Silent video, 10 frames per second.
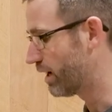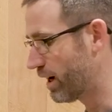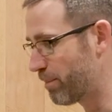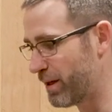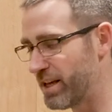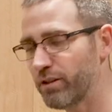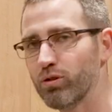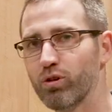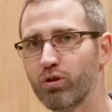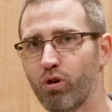uh, up, I think,
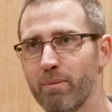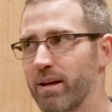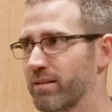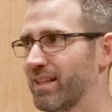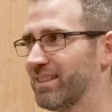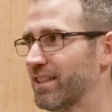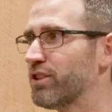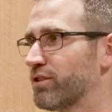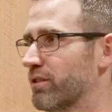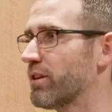to, to about six
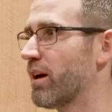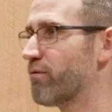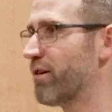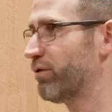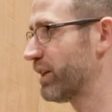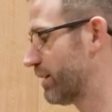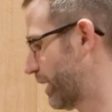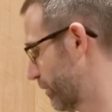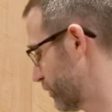inches uh, roughly in there.